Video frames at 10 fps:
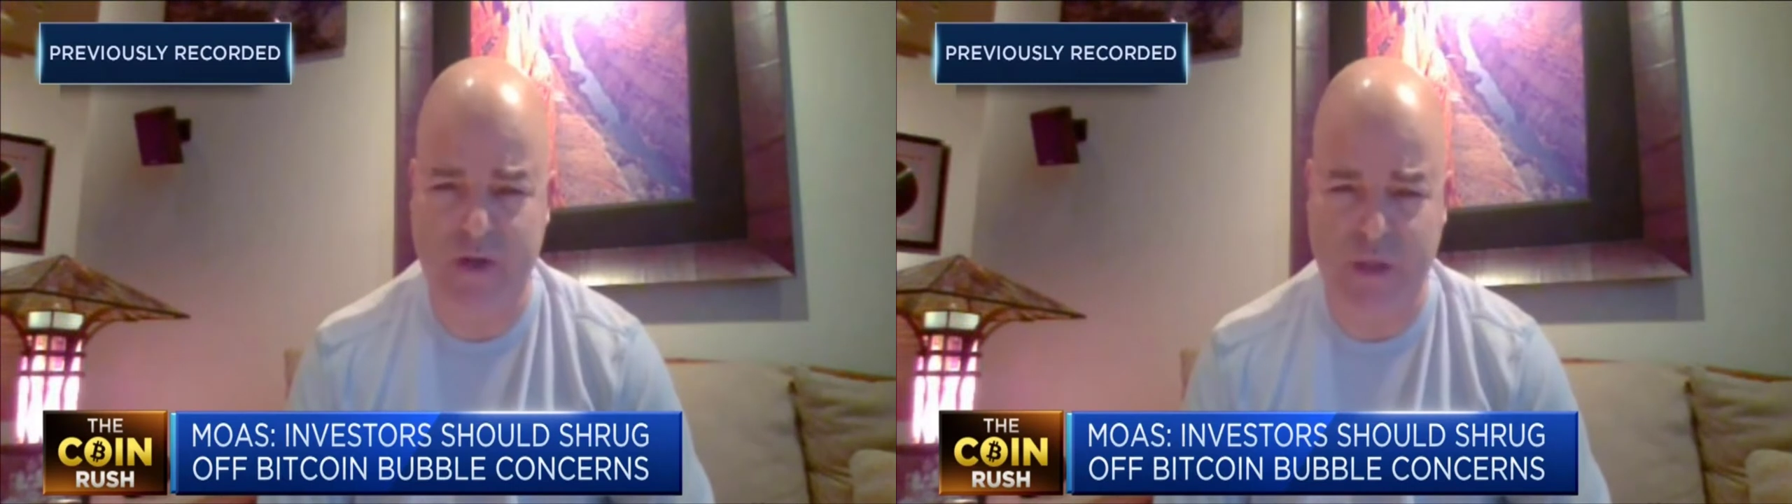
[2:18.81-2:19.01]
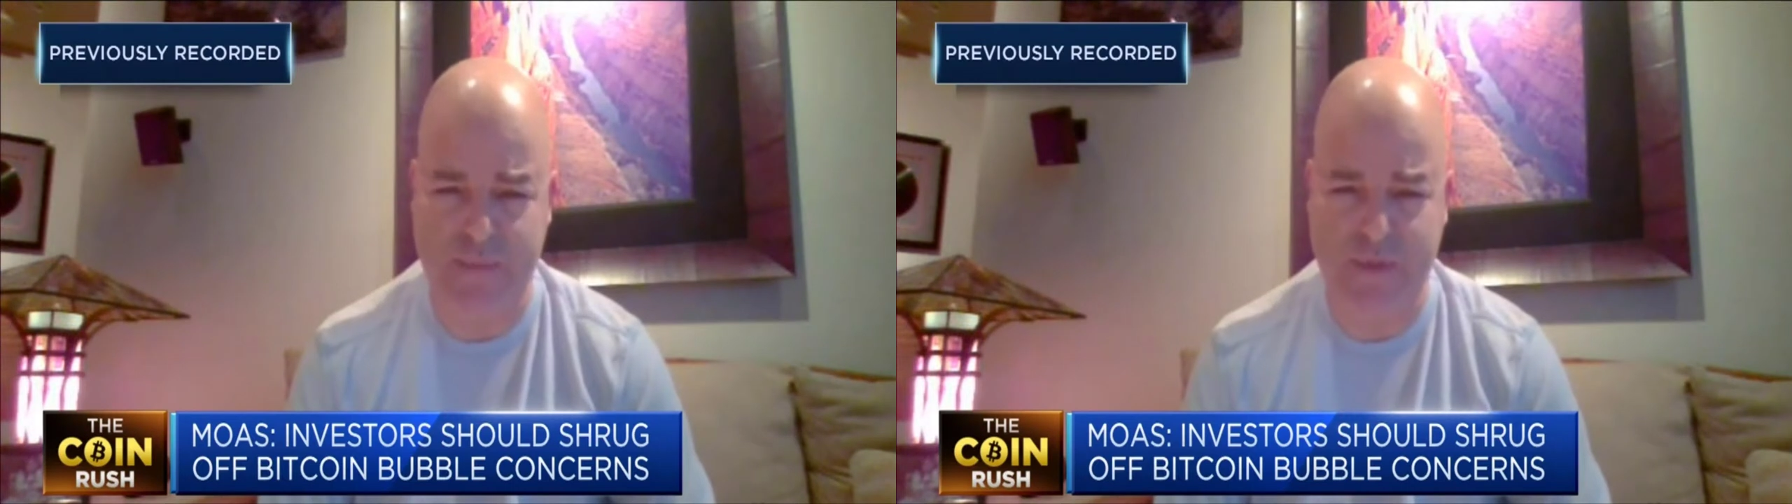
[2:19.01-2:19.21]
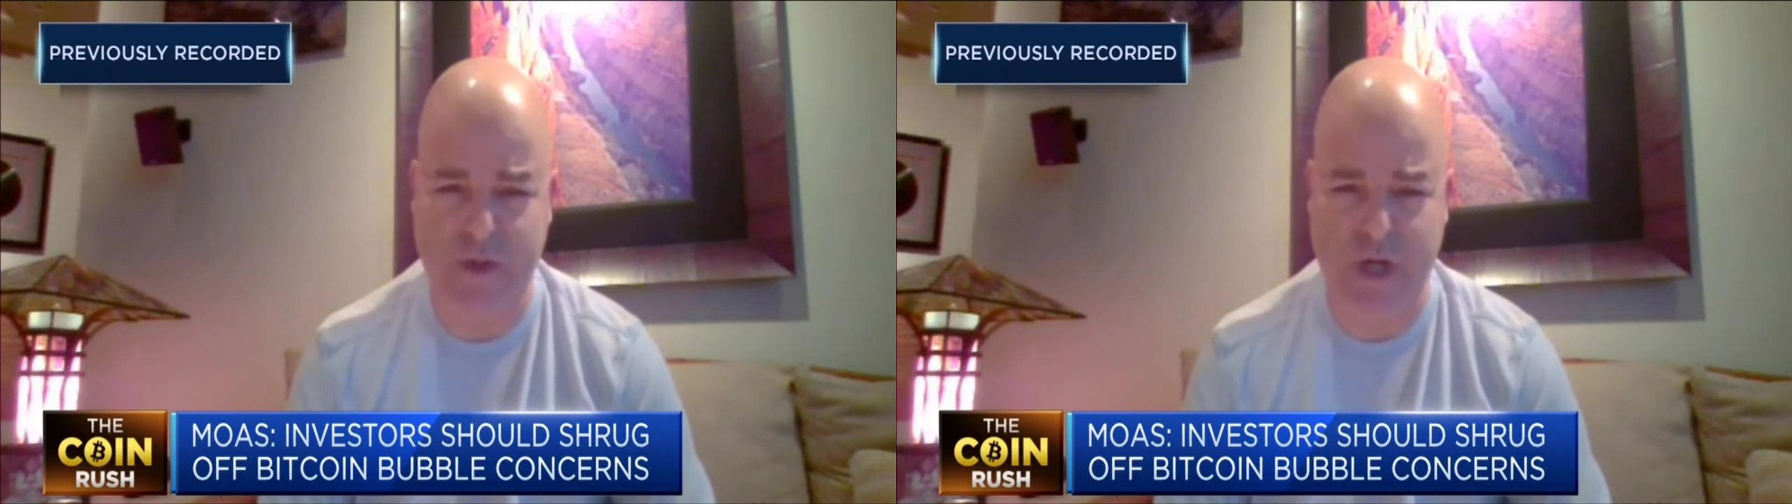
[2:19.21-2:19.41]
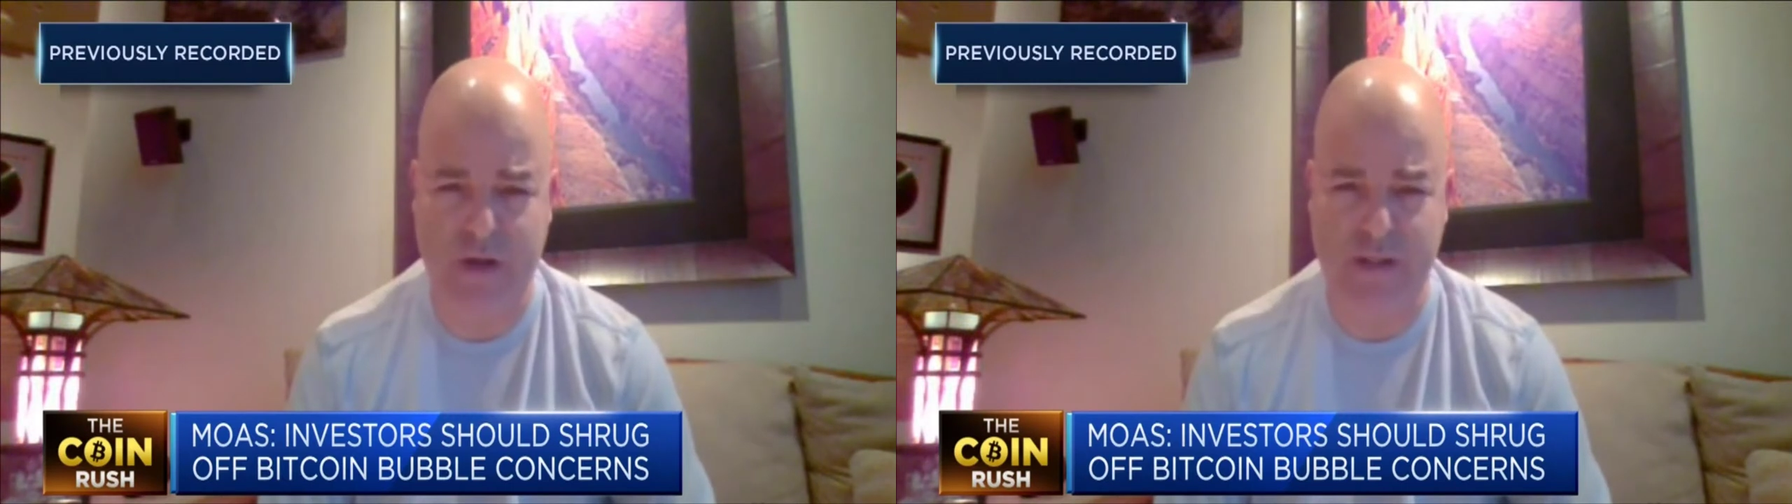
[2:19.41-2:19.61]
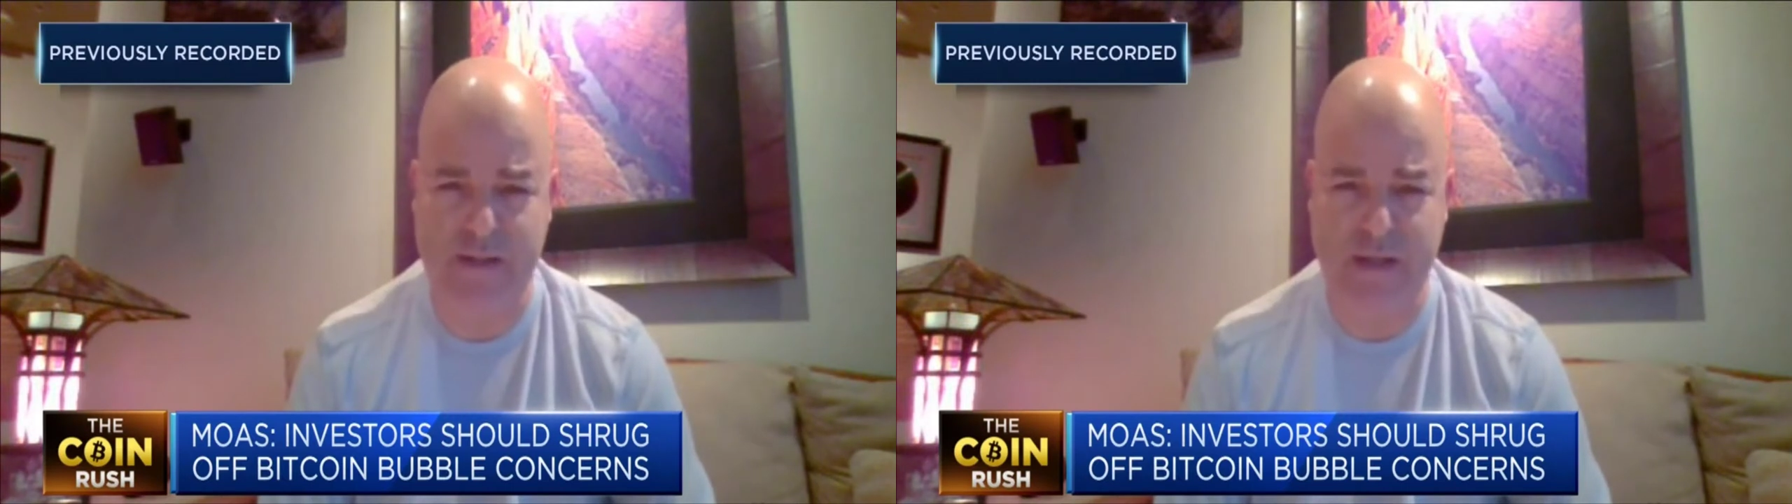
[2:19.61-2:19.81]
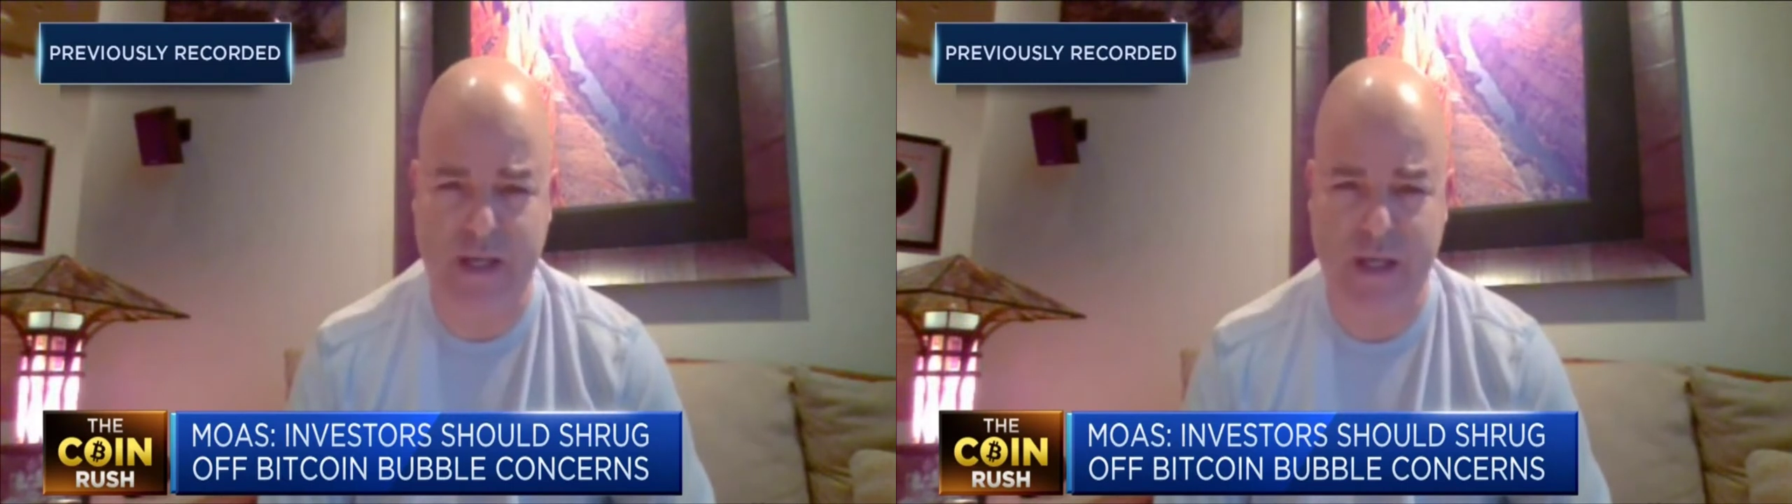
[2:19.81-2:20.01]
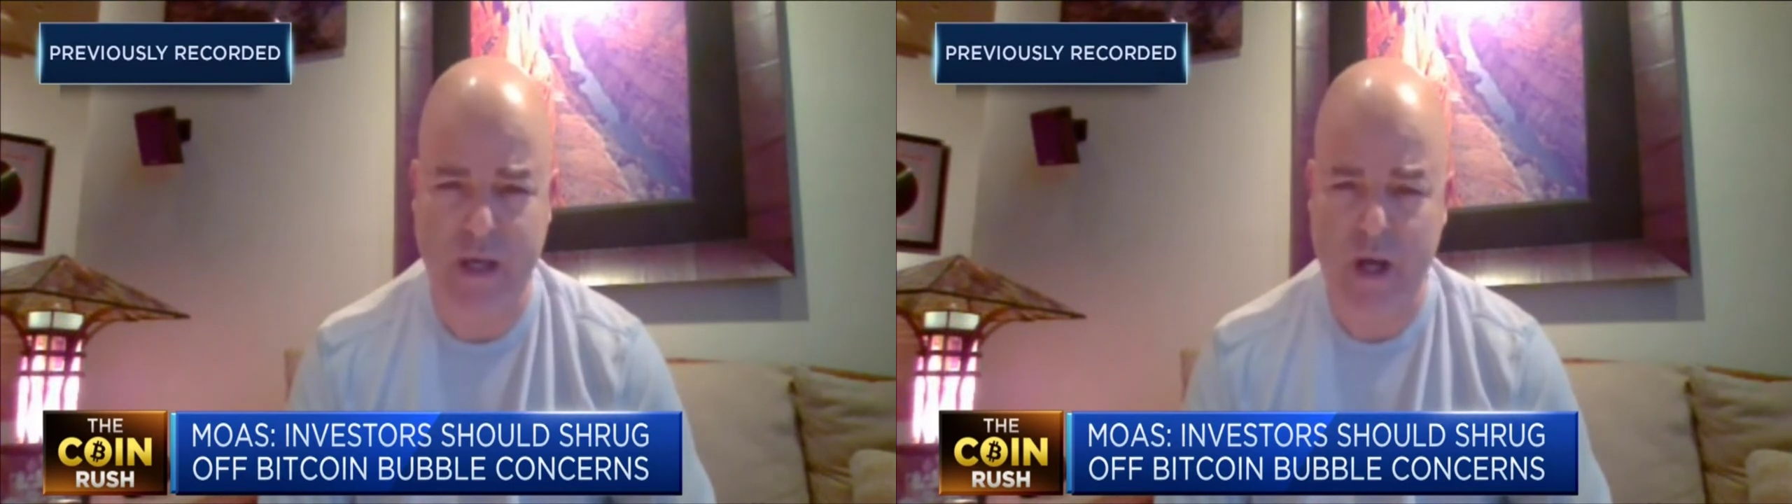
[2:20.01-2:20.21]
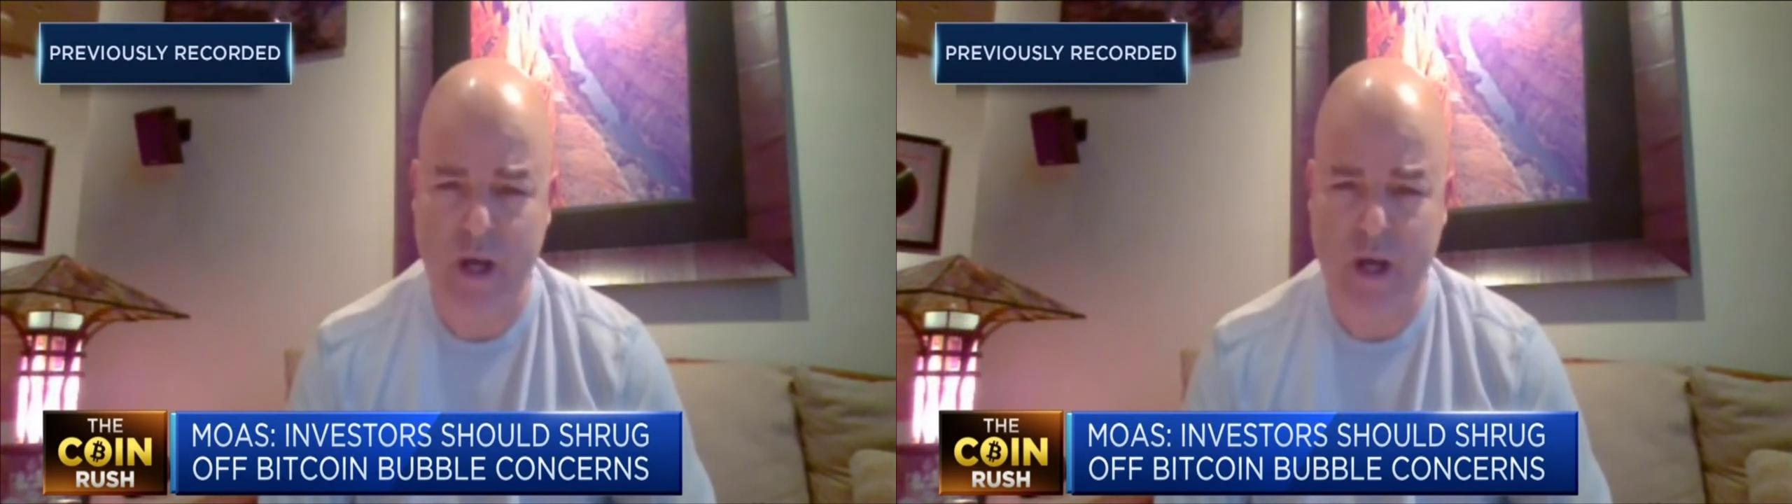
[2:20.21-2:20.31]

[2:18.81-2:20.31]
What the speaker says: cryptocurrency,